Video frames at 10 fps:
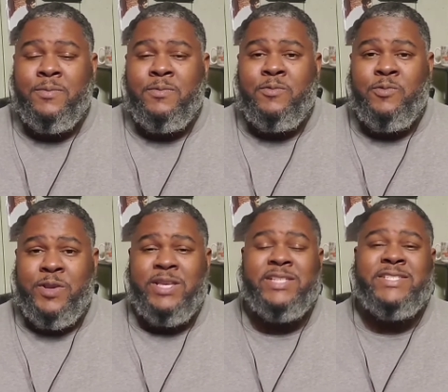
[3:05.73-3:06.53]

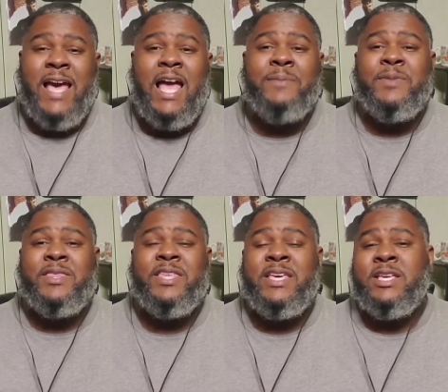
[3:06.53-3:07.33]

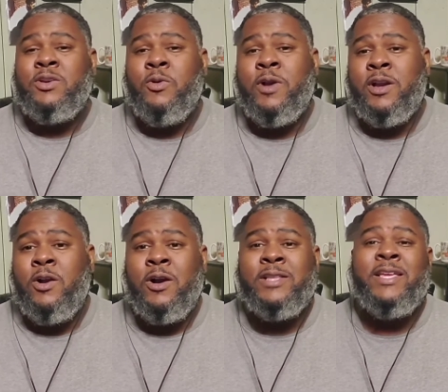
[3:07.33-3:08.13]
reassignment thing going
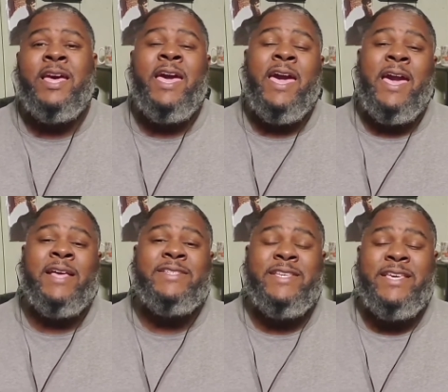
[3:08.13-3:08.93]
on,
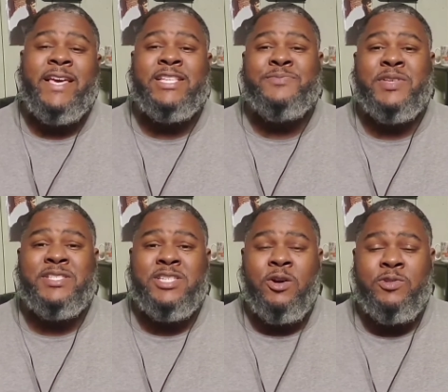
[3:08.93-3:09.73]
as he has been
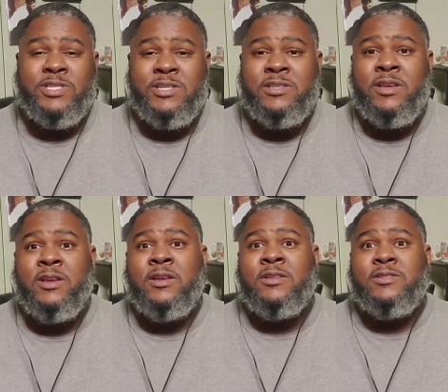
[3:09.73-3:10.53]
chosen
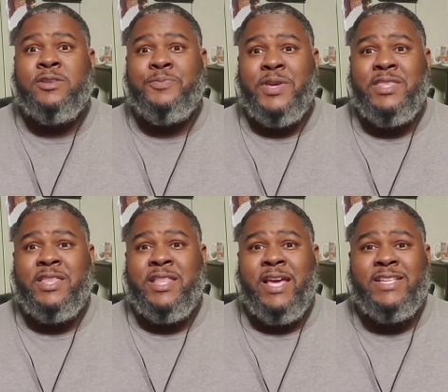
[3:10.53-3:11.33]
to be
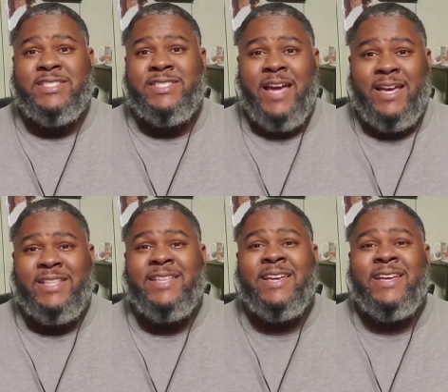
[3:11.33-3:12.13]
the next Knight,
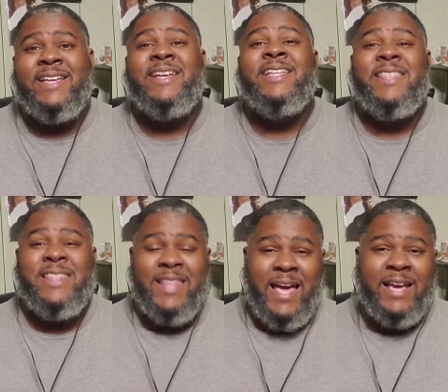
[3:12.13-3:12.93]

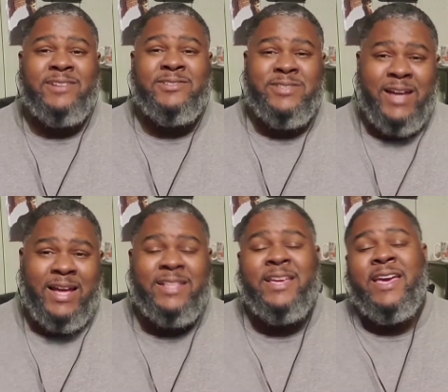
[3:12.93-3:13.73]
like it or
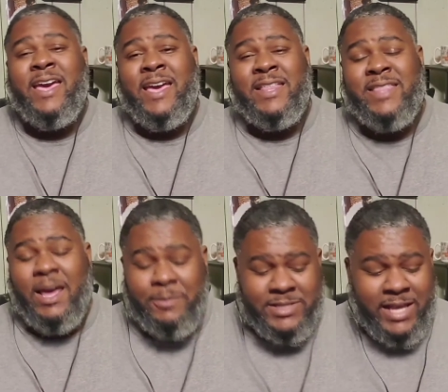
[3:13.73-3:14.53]
not. And
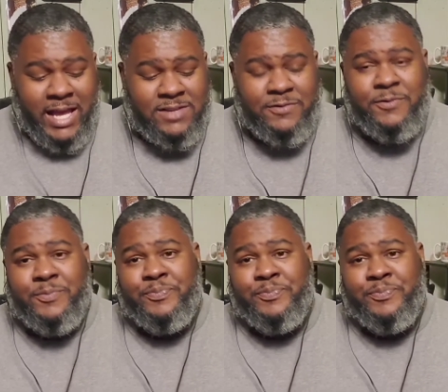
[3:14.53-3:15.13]
that was kind of